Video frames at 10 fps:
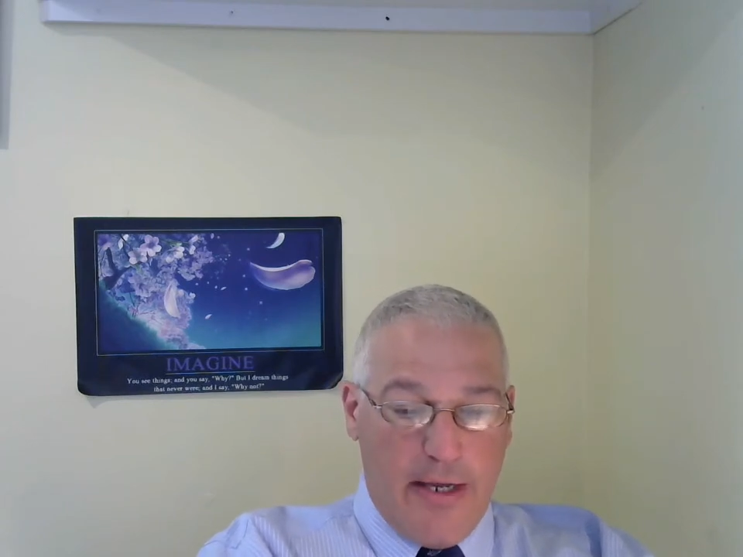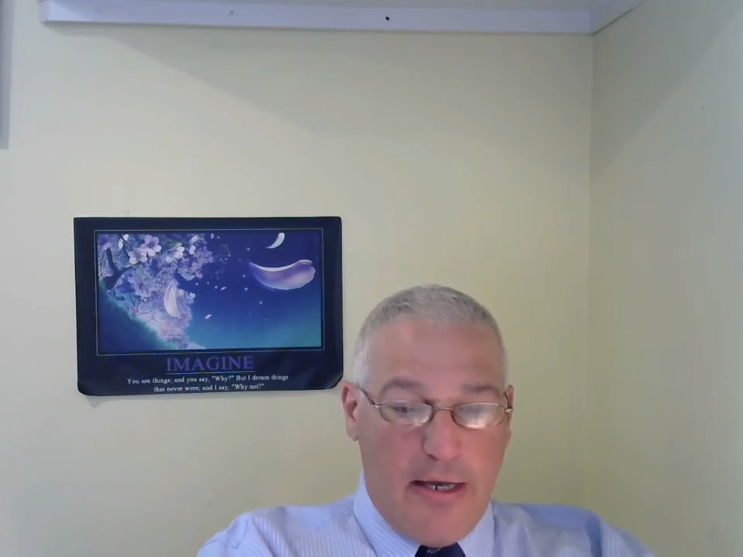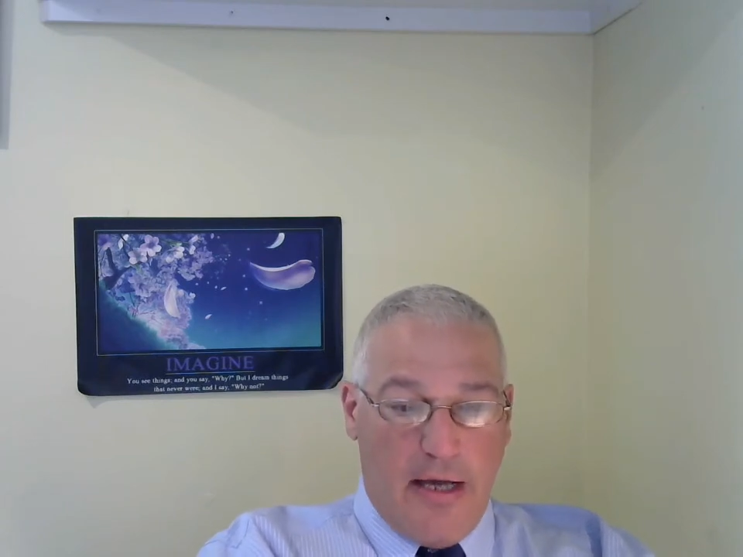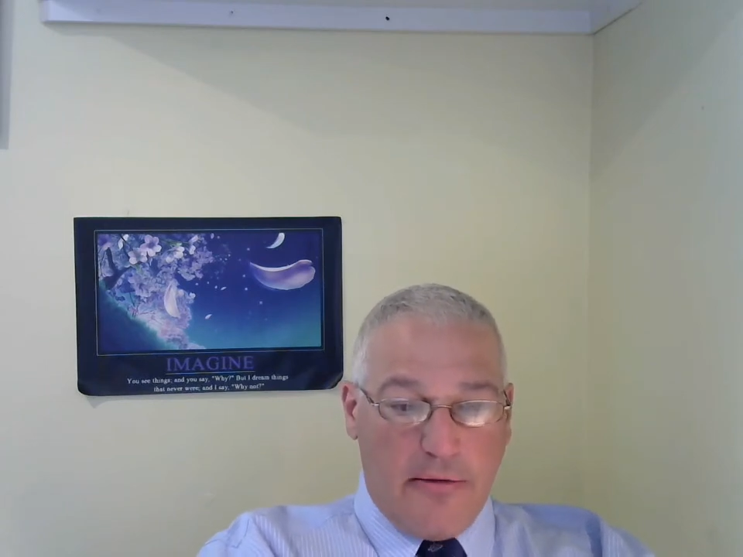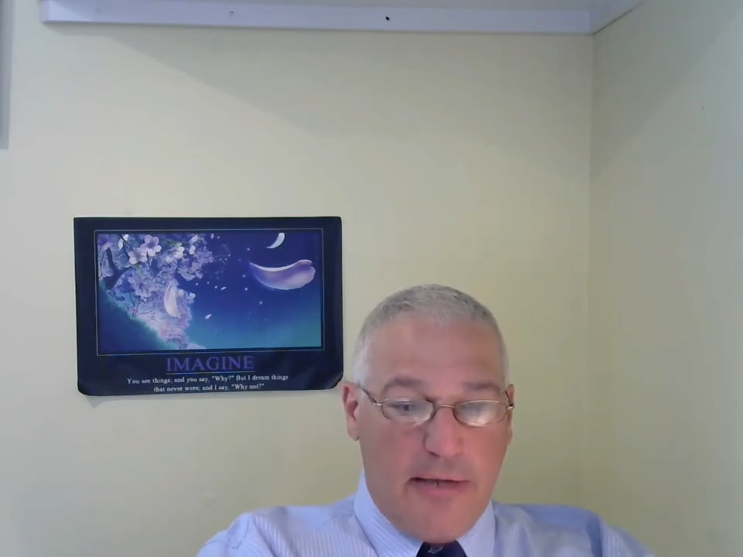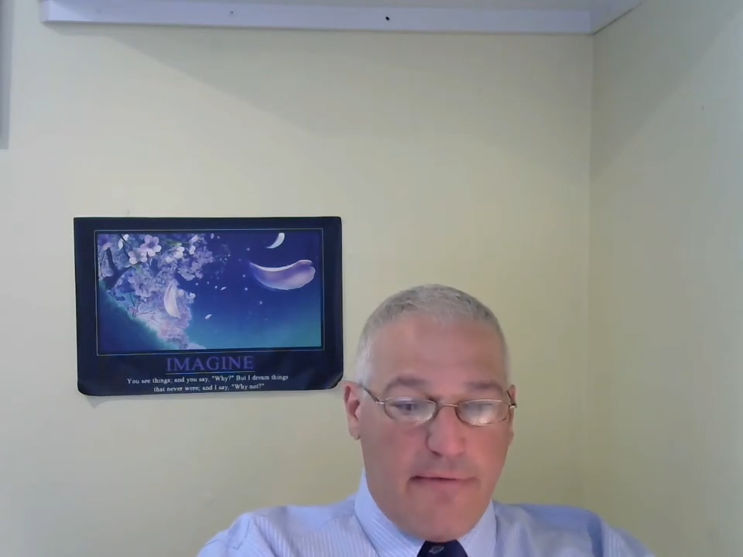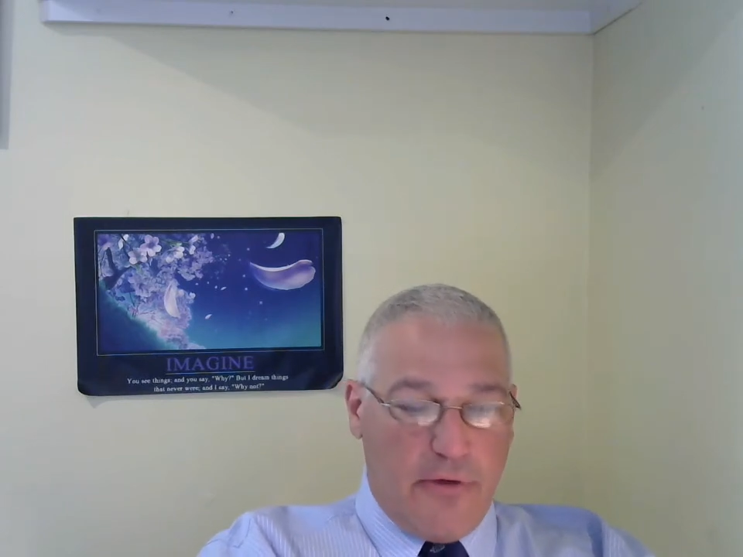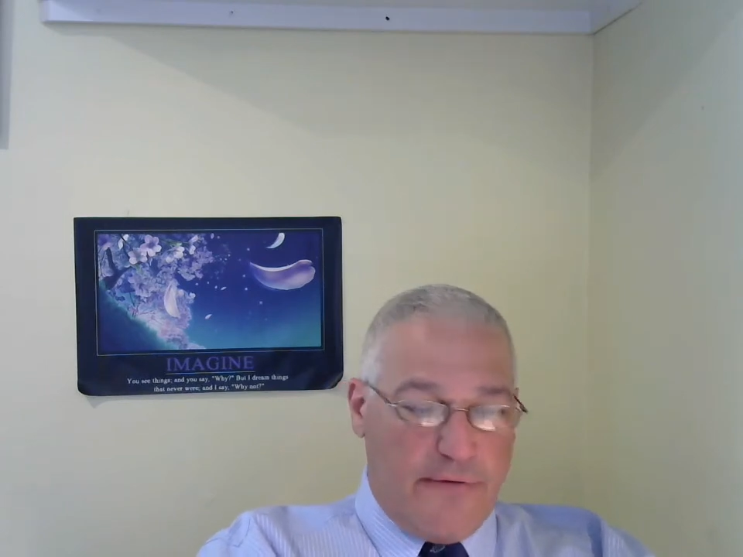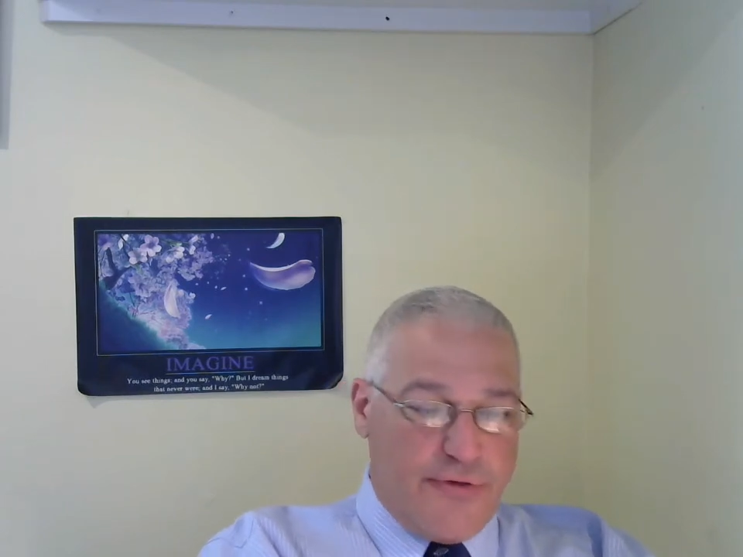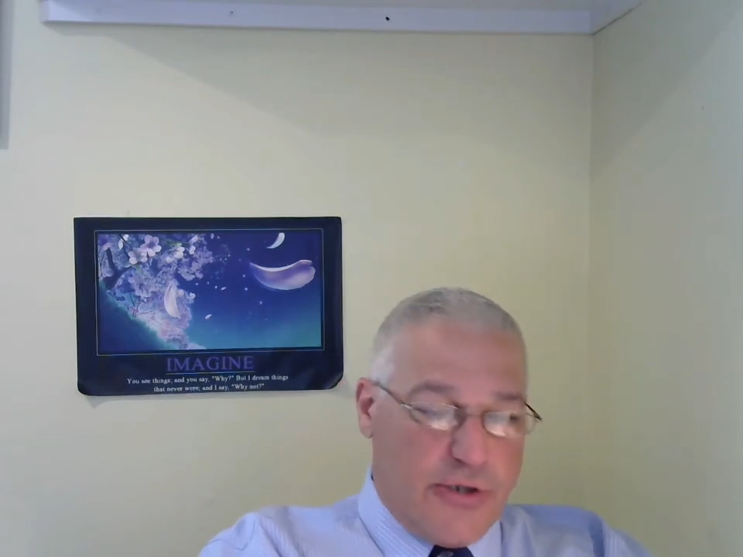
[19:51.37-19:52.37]
a level
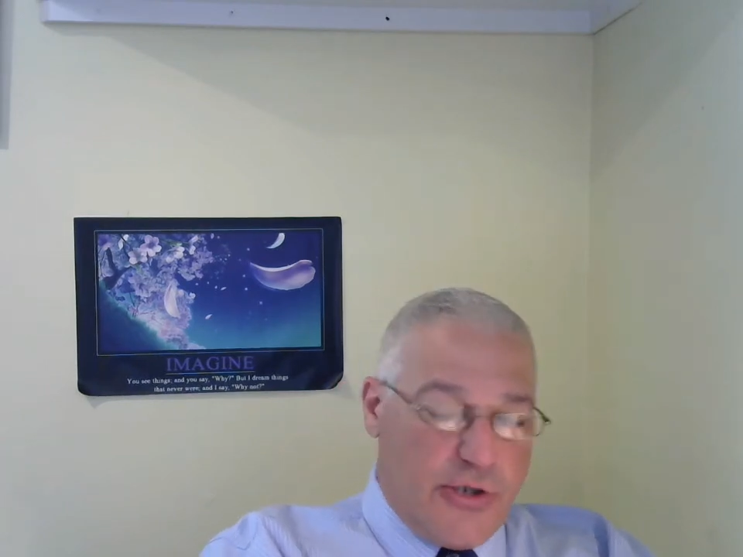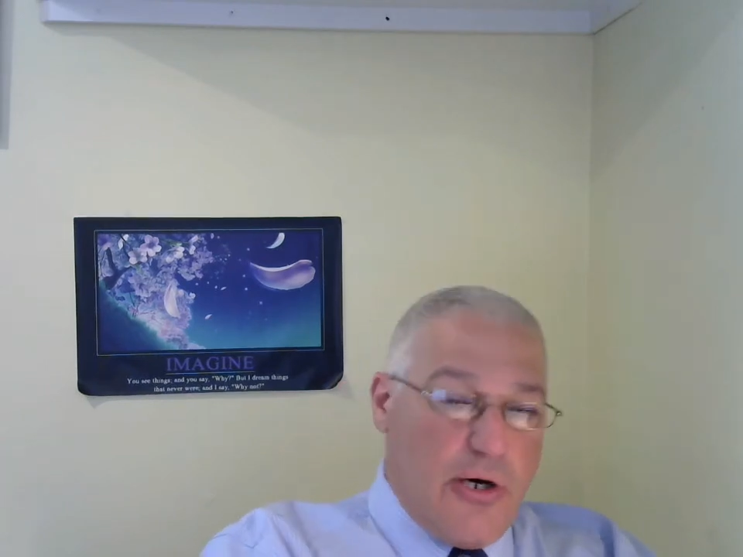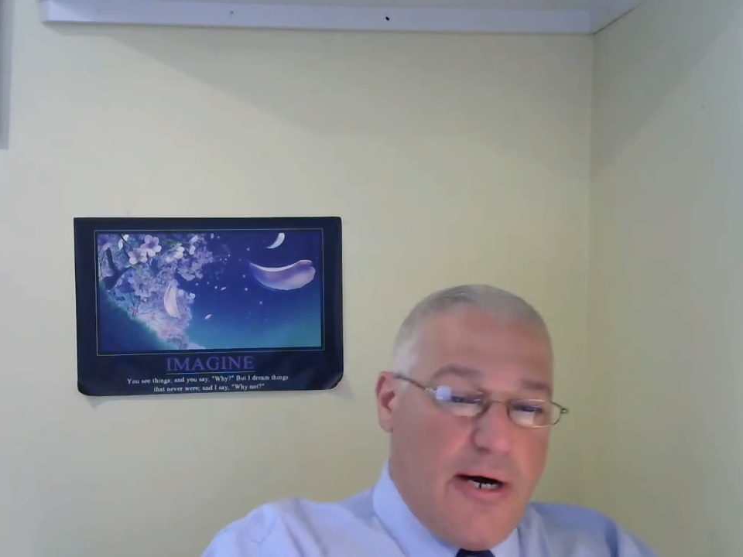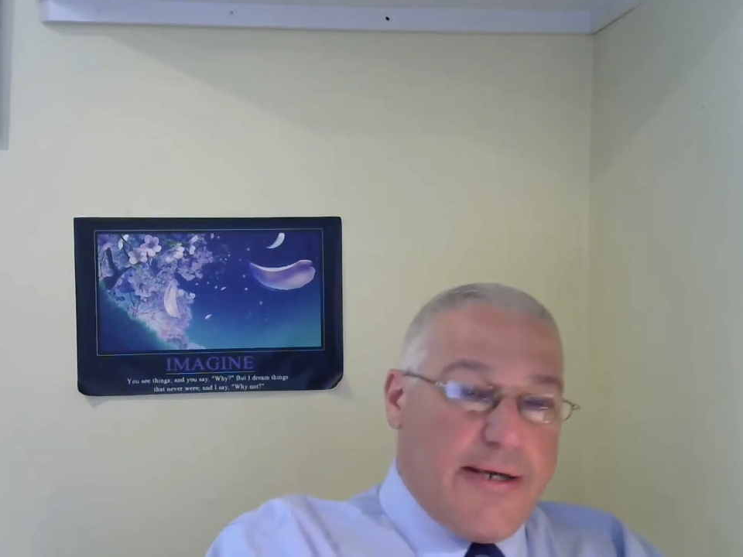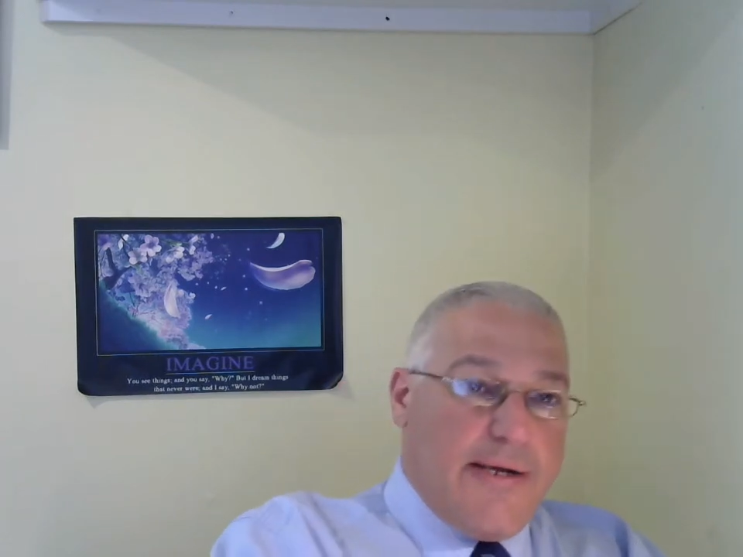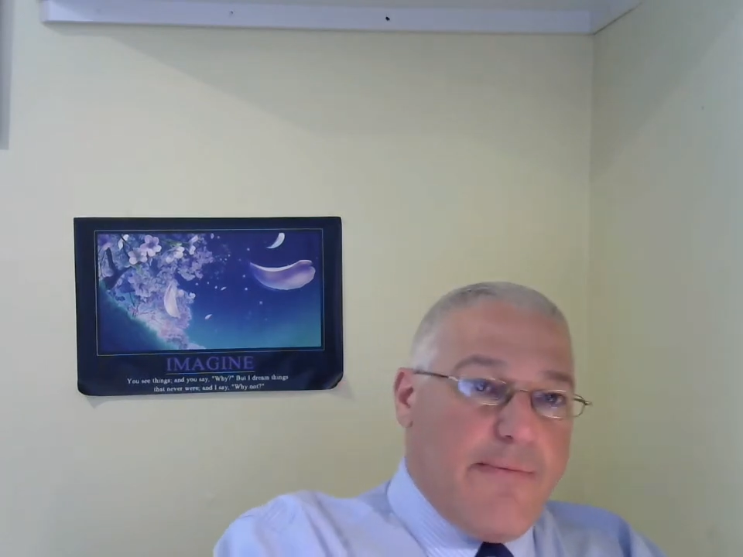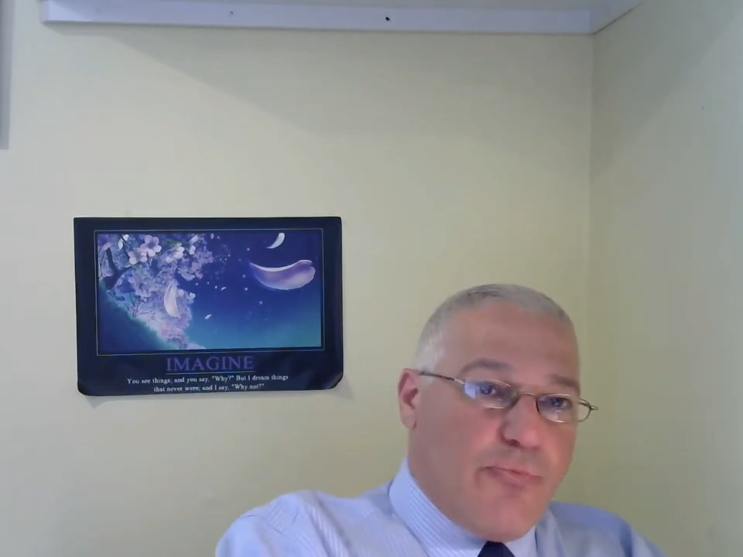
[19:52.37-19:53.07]
of security,